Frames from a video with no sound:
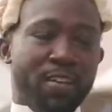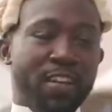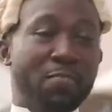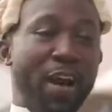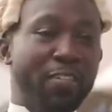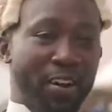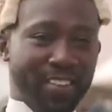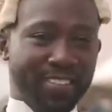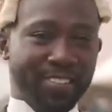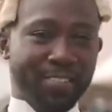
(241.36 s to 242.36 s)
is by
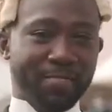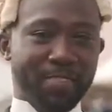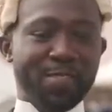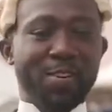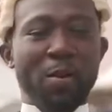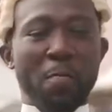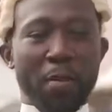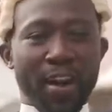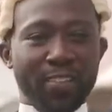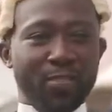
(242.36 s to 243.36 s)
grace. It's not your
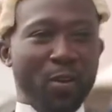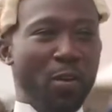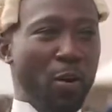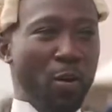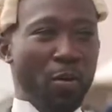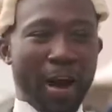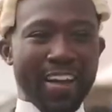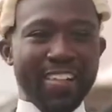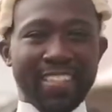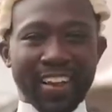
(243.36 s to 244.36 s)
mind. It's not your
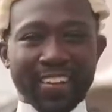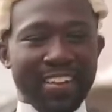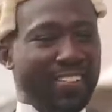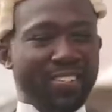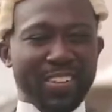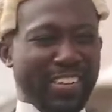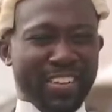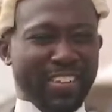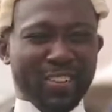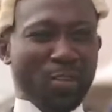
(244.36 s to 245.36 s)
intelligence.
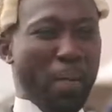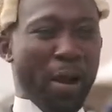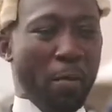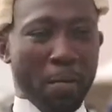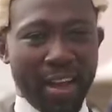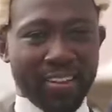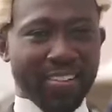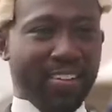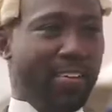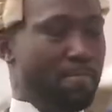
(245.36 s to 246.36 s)
It's not by your mind,
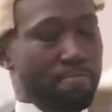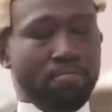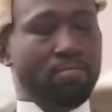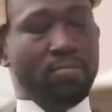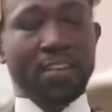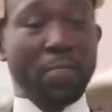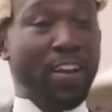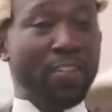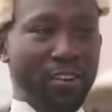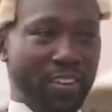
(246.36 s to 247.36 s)
just by
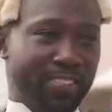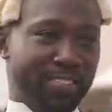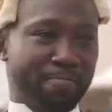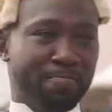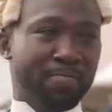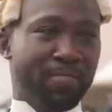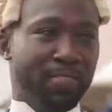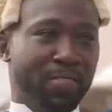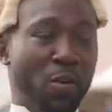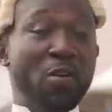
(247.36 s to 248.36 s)
the grace.
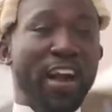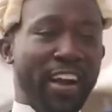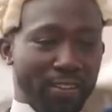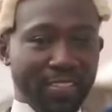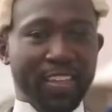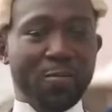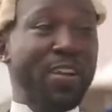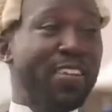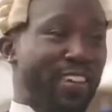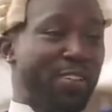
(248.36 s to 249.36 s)
When you are counted,
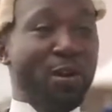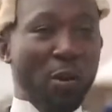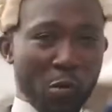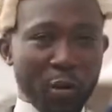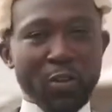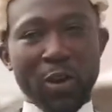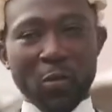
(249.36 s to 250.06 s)
when he says you are going, you are